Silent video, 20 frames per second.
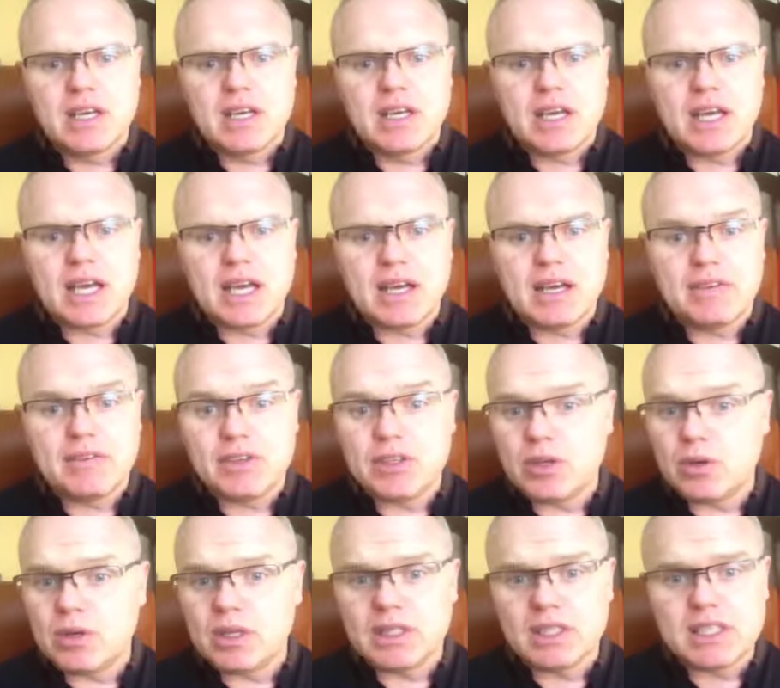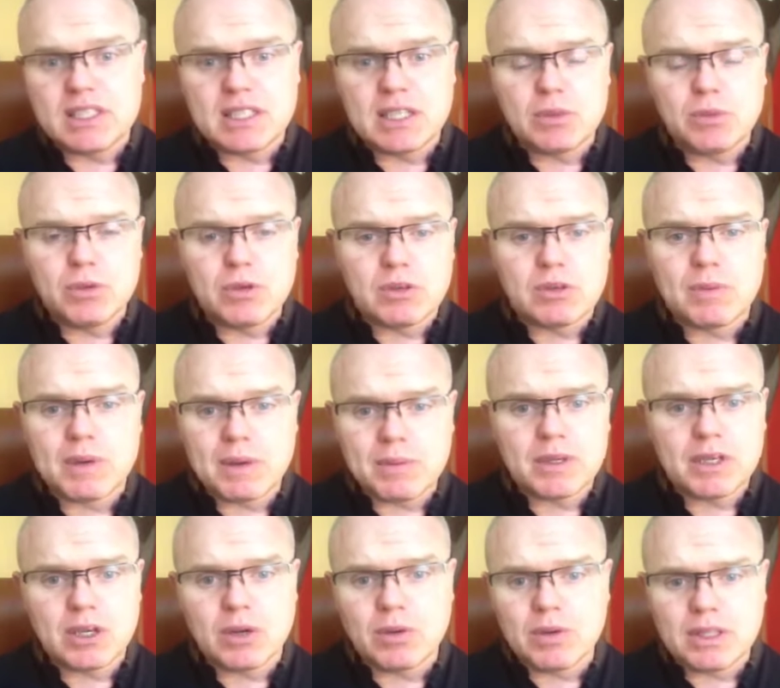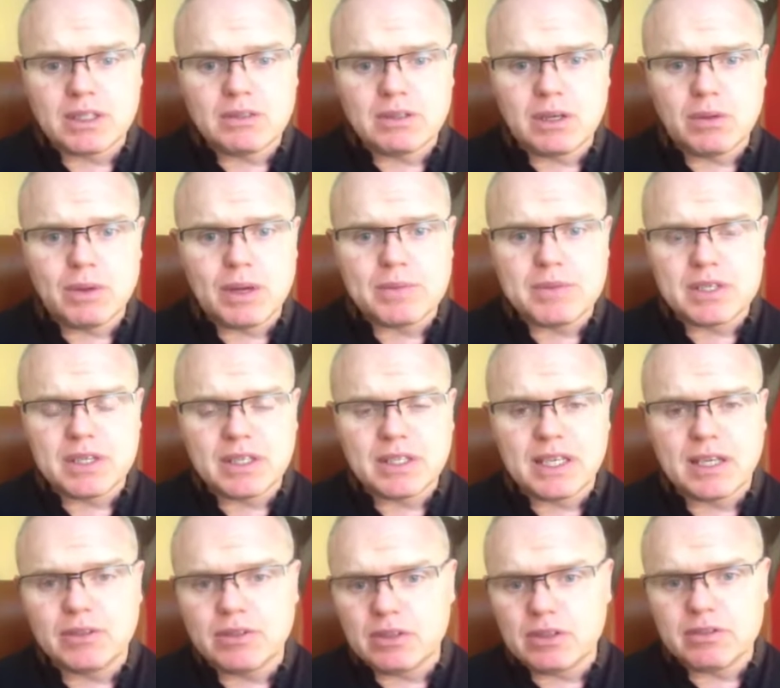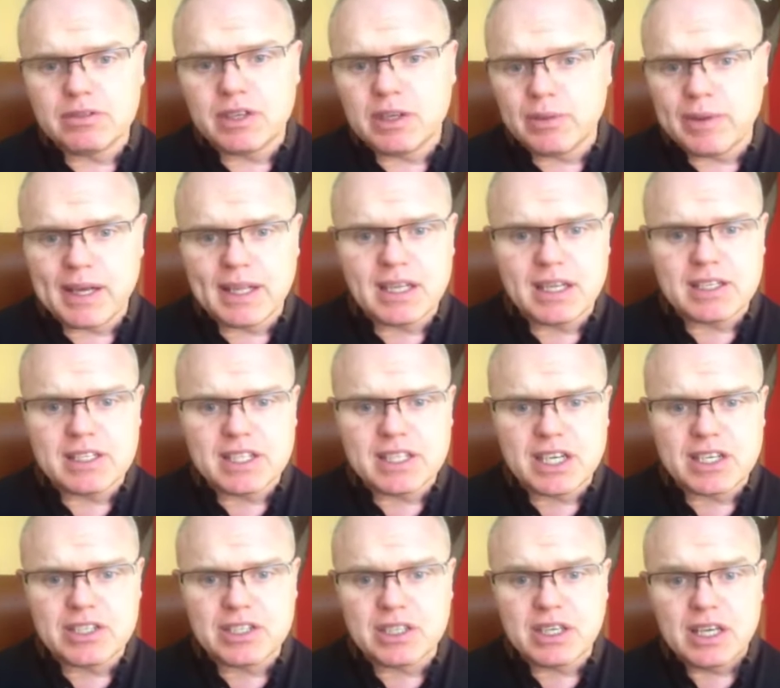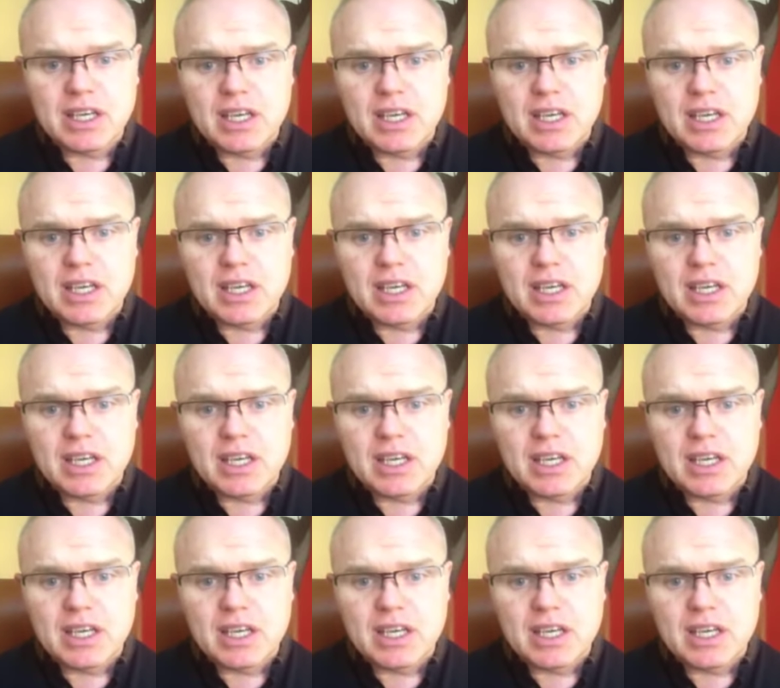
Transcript: If you do all these little work, remember, go onto our website now, do the free weight loss session.